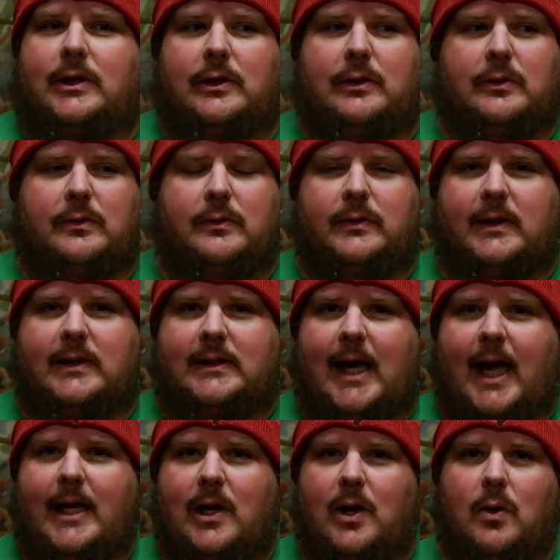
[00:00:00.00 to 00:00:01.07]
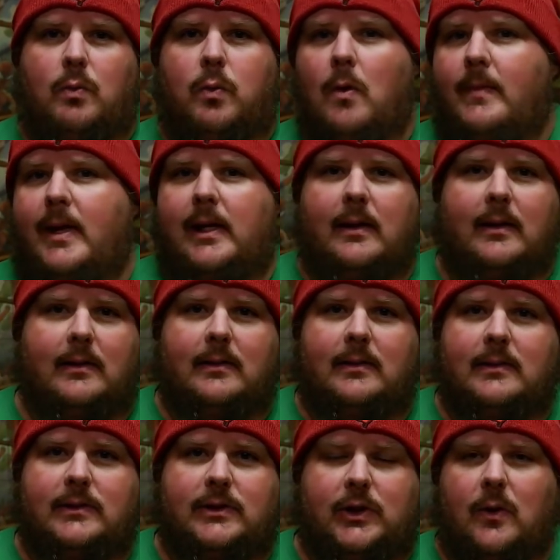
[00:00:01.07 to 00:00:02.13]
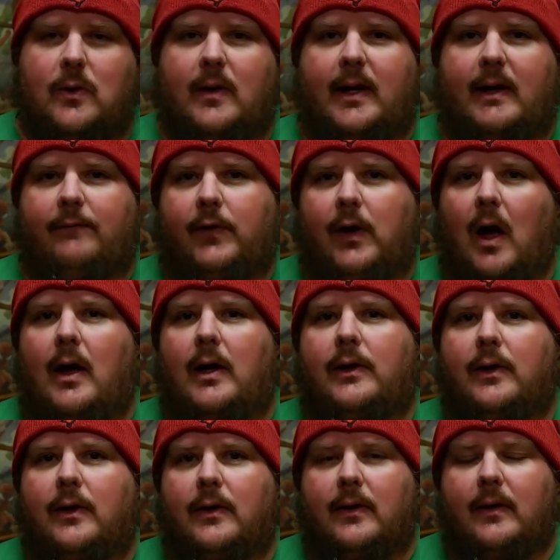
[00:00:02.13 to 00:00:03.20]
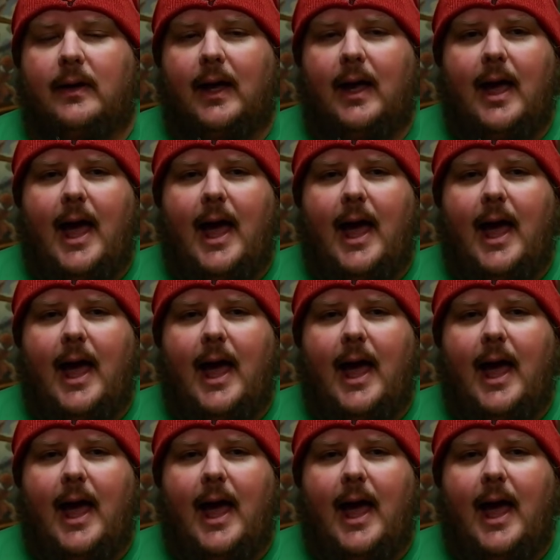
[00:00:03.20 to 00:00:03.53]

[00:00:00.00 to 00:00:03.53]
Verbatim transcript: to the psycho woman story of Gone Girl.